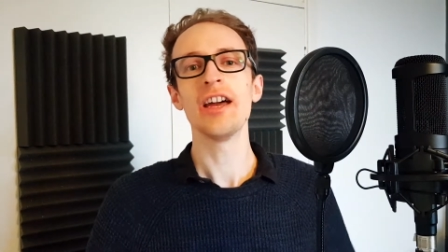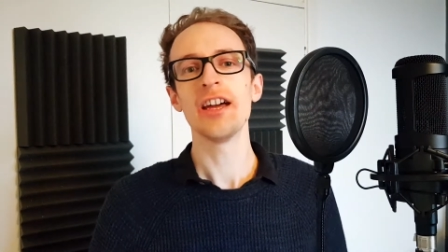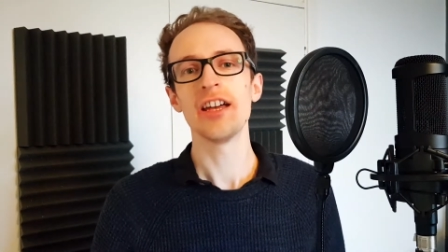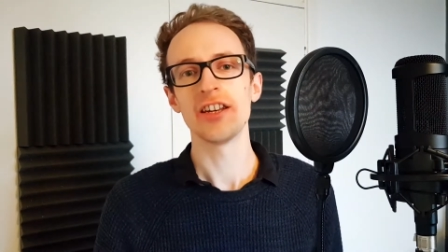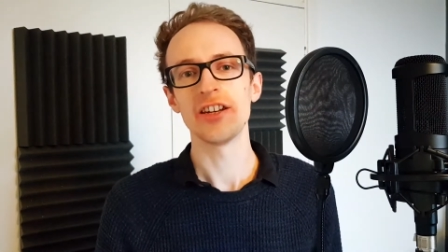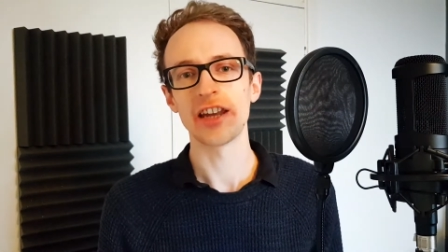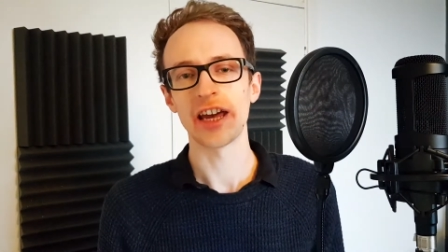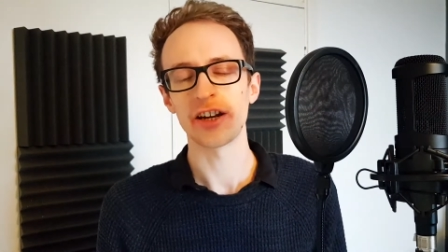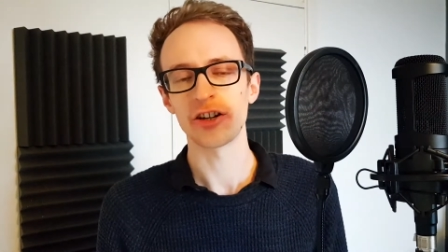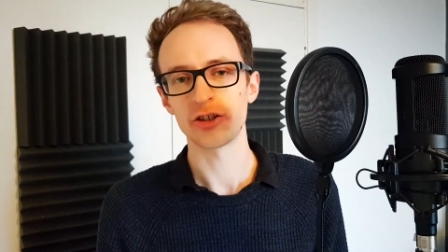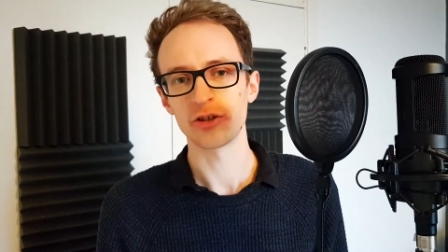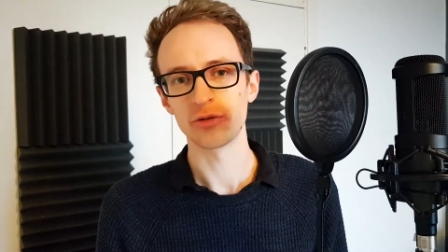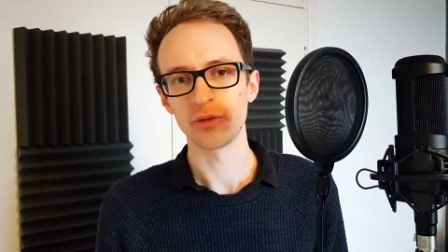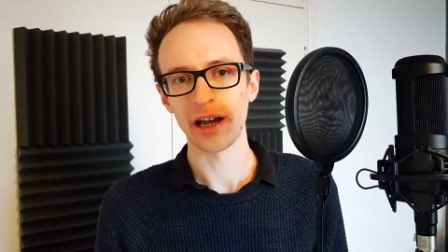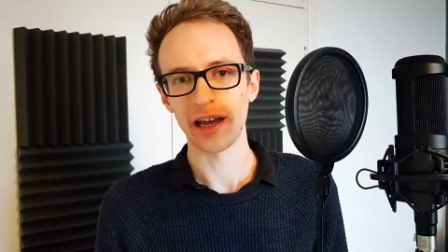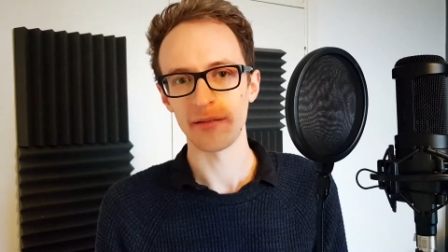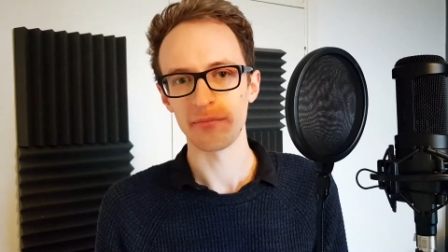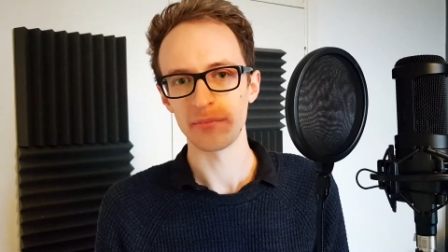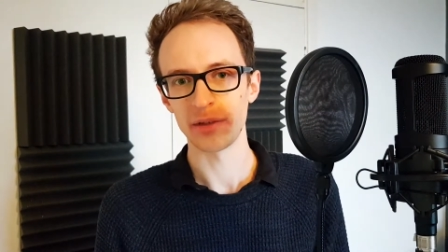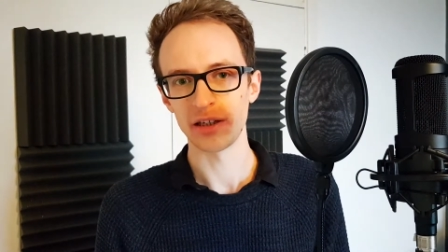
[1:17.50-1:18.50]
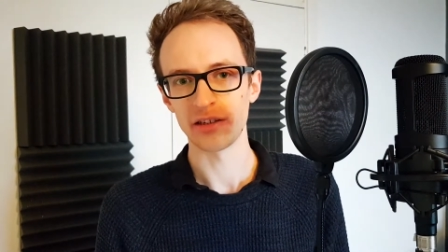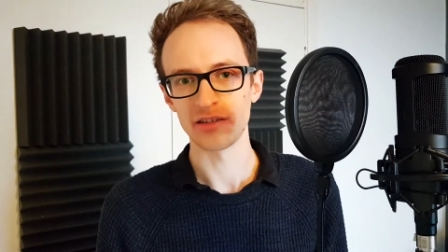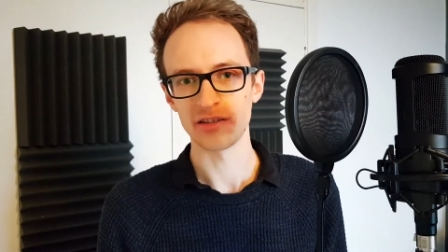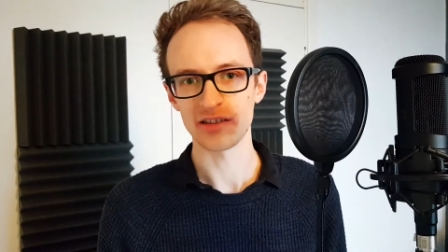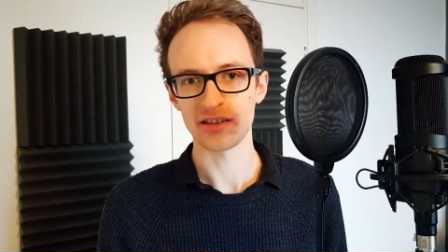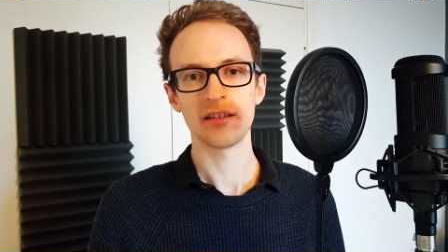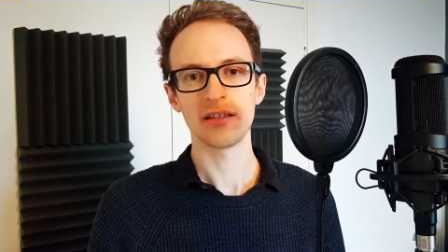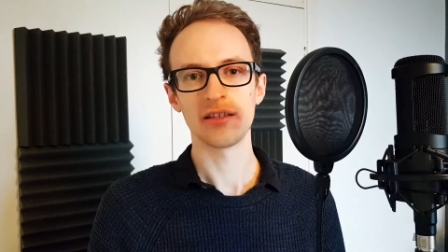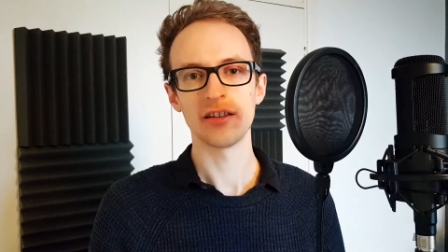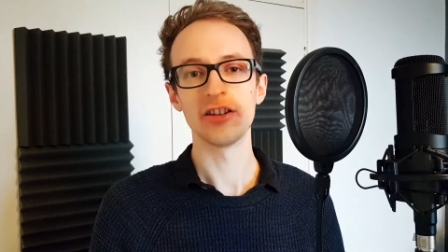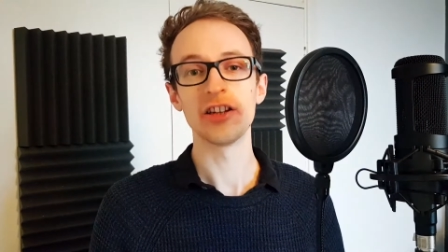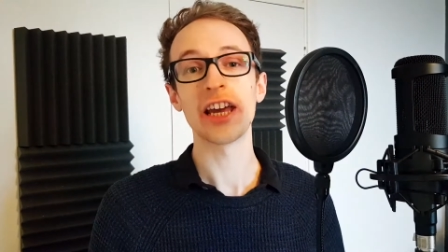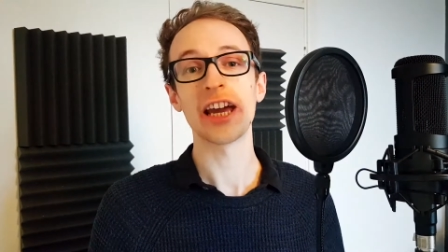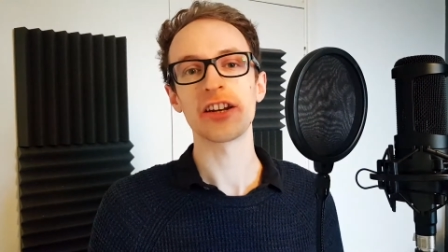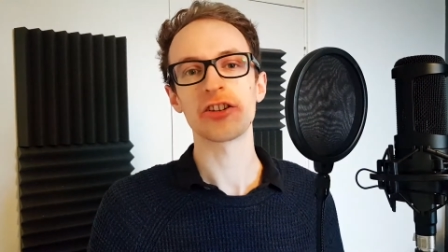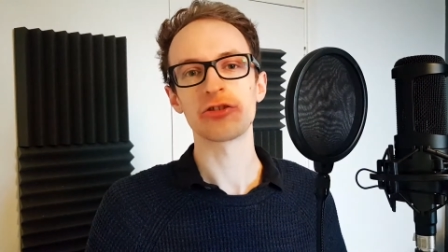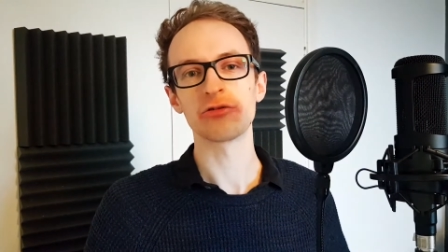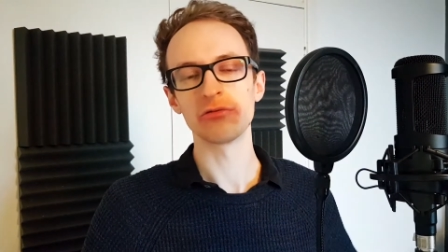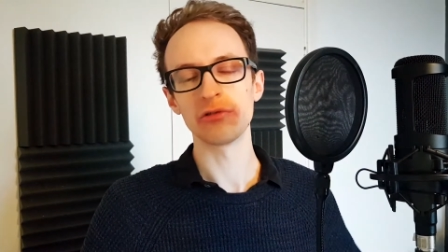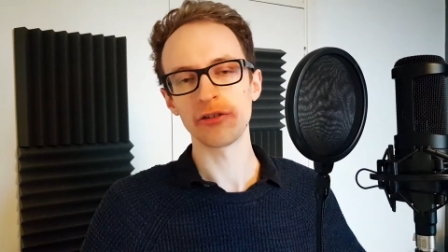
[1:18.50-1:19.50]
natural ambience, the
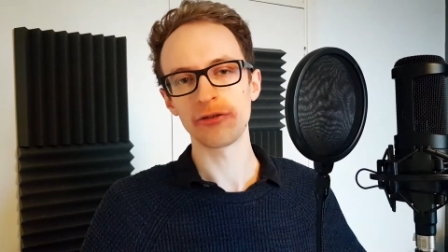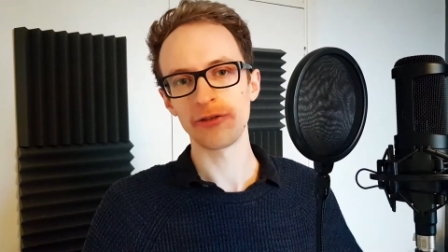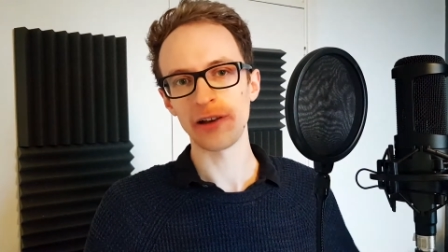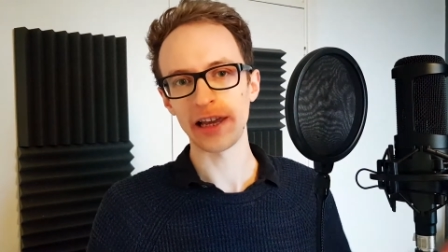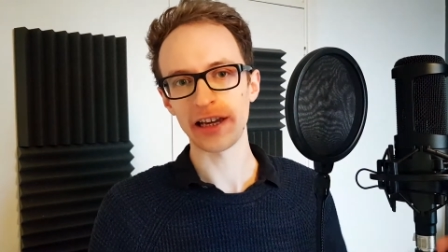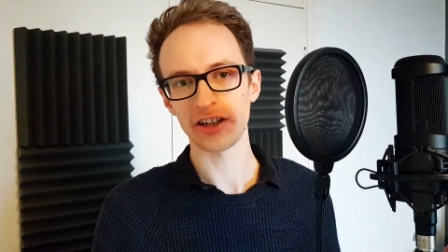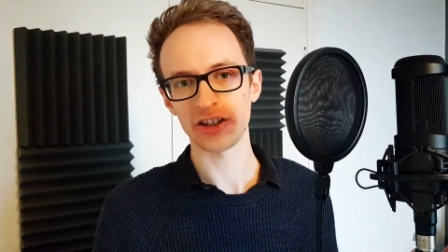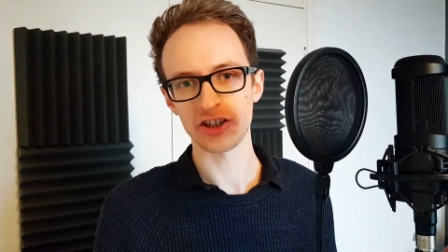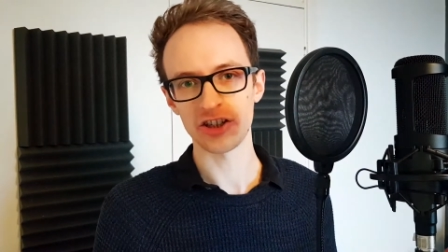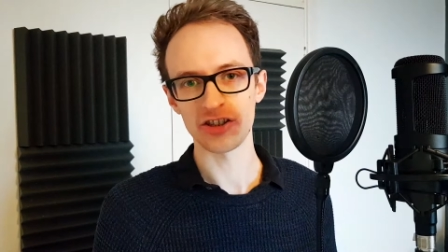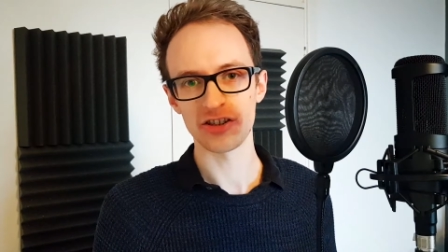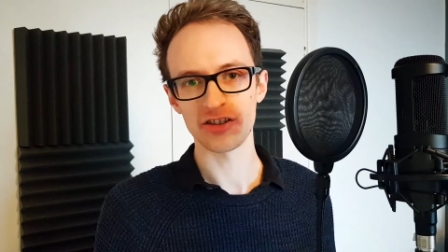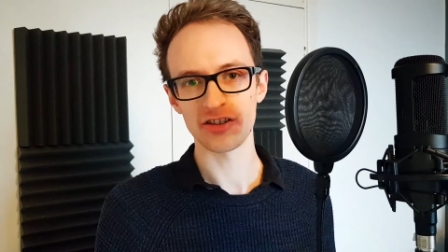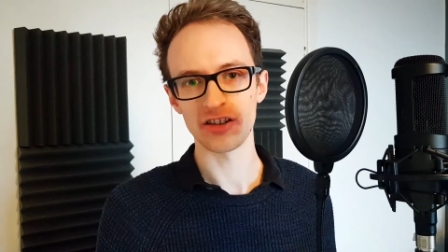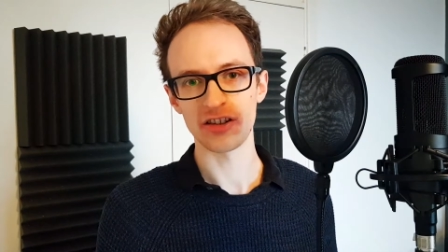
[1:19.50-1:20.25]
natural reflections